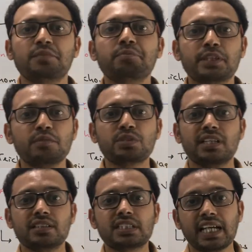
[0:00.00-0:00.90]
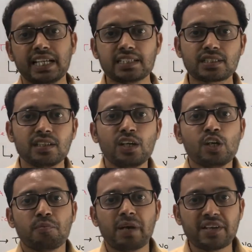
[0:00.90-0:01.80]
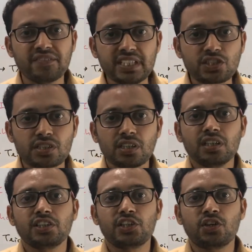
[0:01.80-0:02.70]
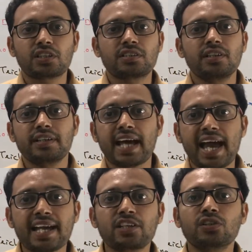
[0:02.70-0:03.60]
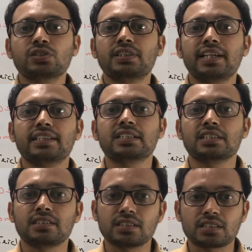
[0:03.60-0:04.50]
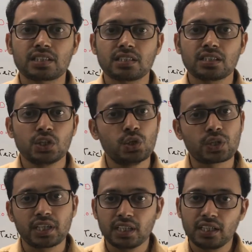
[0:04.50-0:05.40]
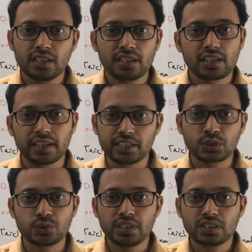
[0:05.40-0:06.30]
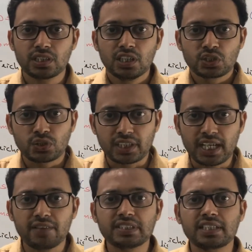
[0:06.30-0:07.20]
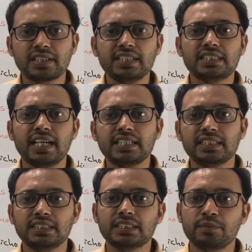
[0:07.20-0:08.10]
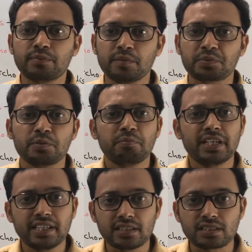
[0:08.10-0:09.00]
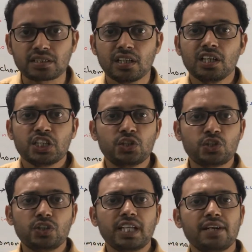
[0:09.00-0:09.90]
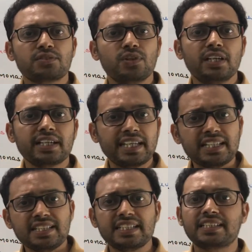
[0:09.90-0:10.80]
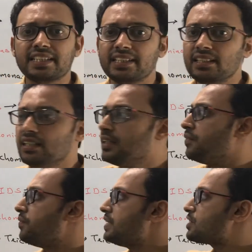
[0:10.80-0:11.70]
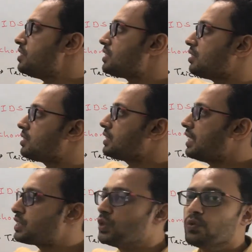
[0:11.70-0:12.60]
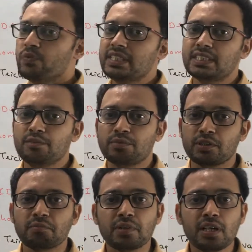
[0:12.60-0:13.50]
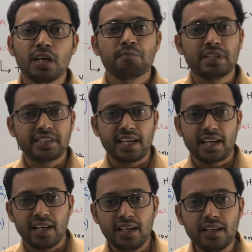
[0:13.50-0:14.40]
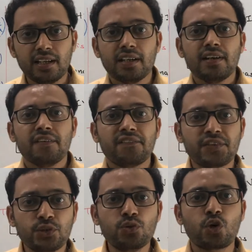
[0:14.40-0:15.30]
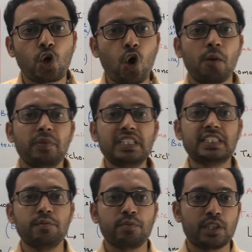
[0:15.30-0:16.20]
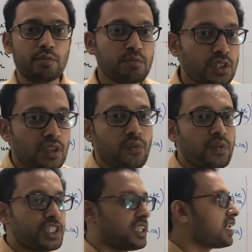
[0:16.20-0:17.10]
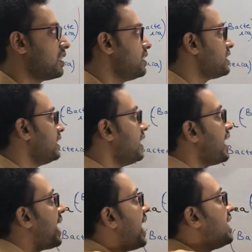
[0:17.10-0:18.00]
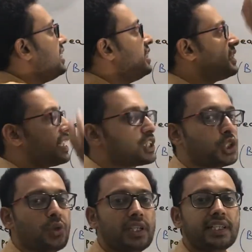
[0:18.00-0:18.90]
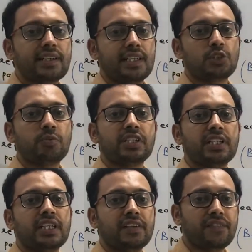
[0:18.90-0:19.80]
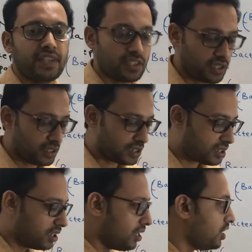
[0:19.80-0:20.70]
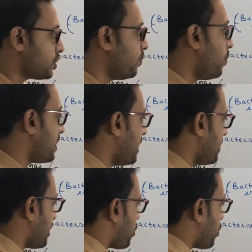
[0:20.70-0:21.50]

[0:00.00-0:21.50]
symptoms and the signs by which the doctor diagnoses that diseases. Okay, clear students? So they have a certain signs and the symptoms. But yes, you don't have to learn in detail which diseases has which symptom. But there are few common symptoms which occurs in any sexually transmitted infections. So what are